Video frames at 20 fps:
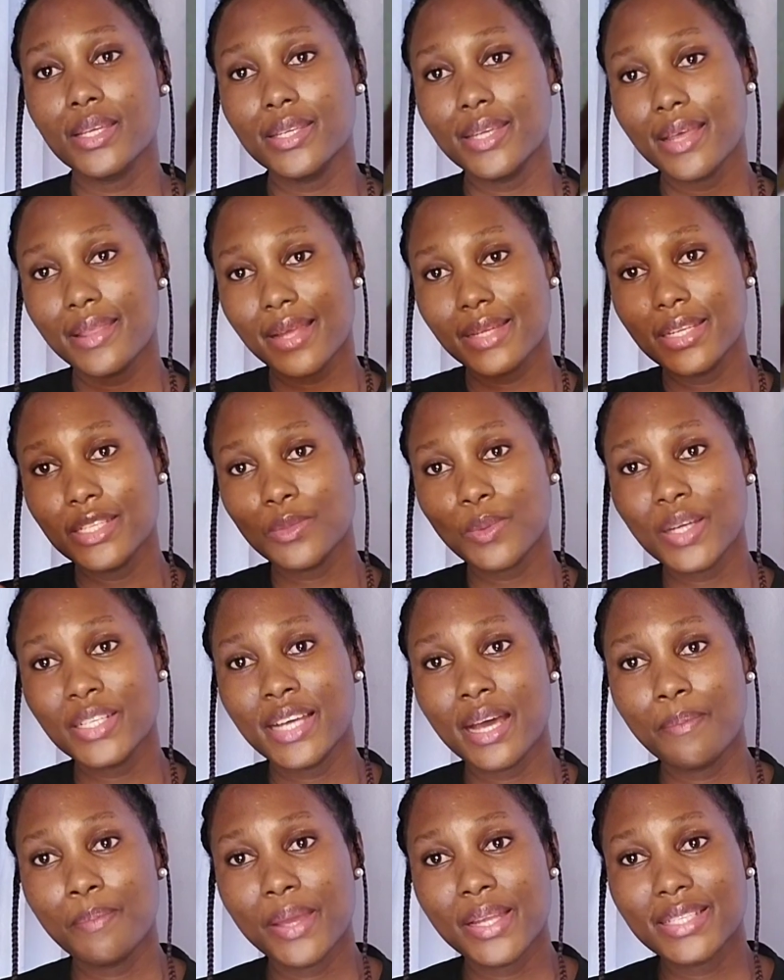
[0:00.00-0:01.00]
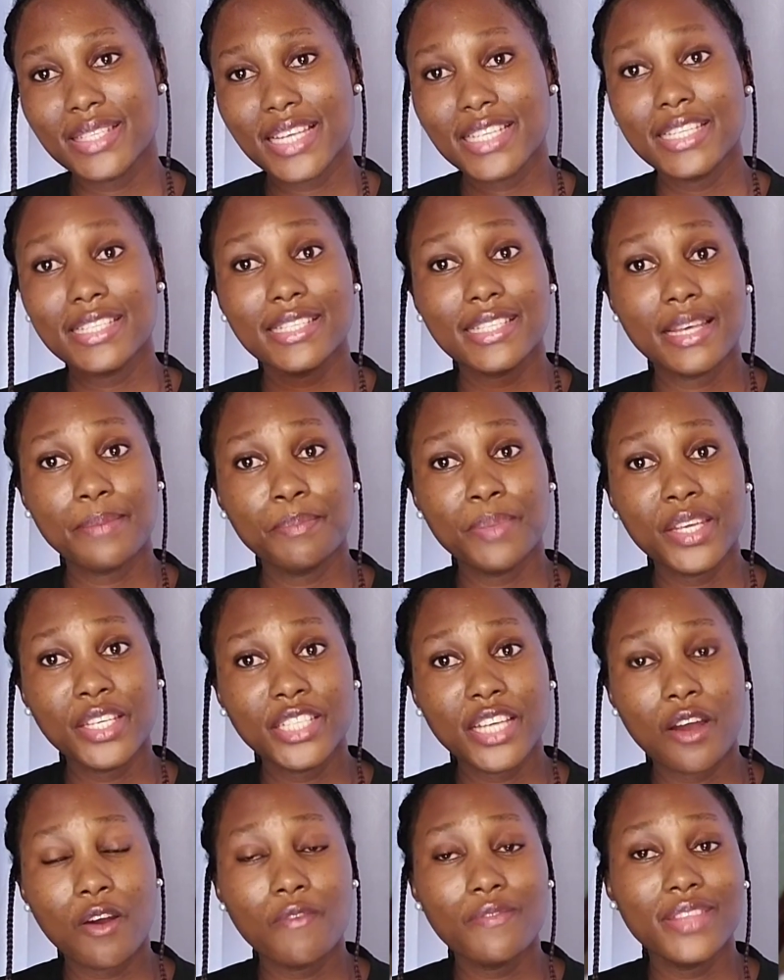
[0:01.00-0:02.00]
Yeah, that is what happens. That is the
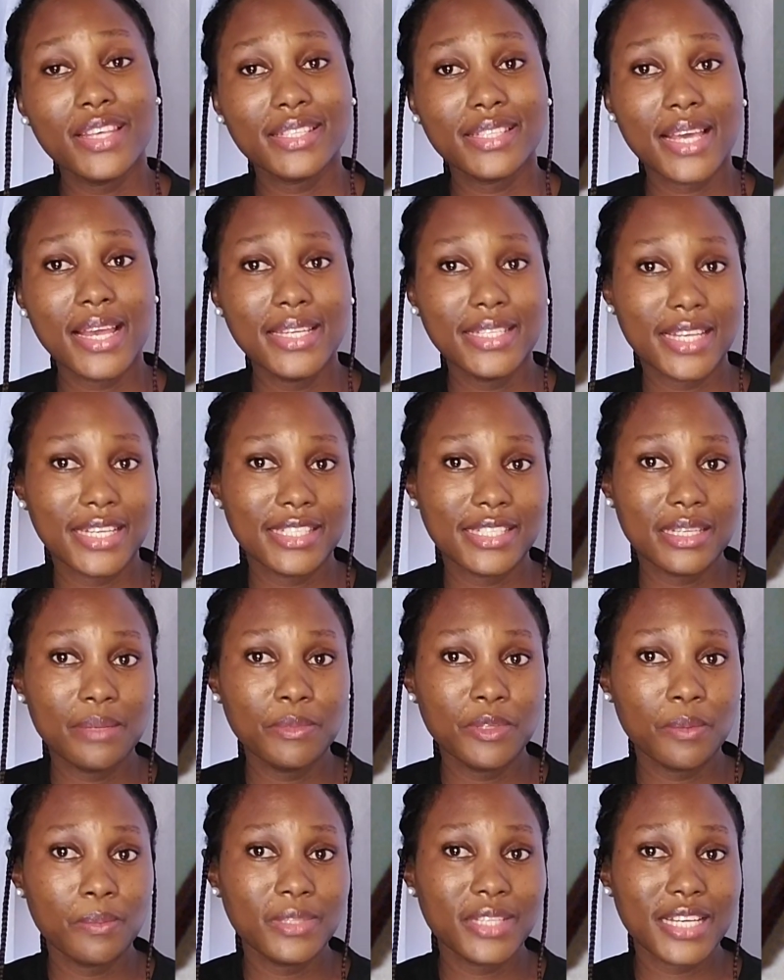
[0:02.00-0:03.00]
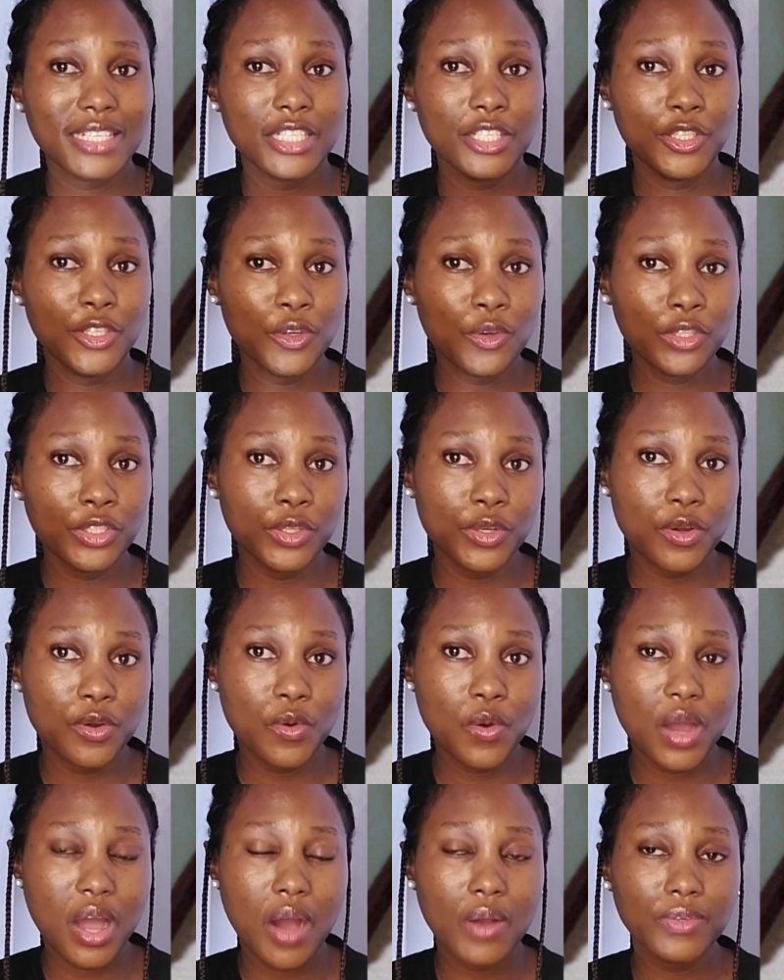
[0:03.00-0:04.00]
picture of the signs and symptoms that you should
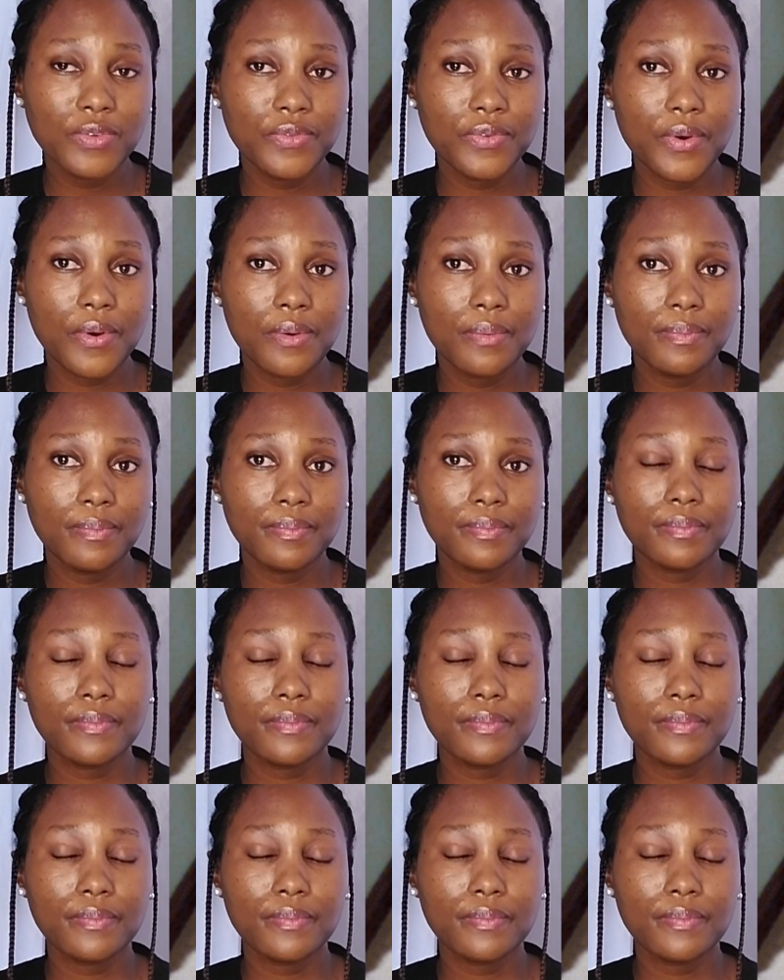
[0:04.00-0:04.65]
look out for.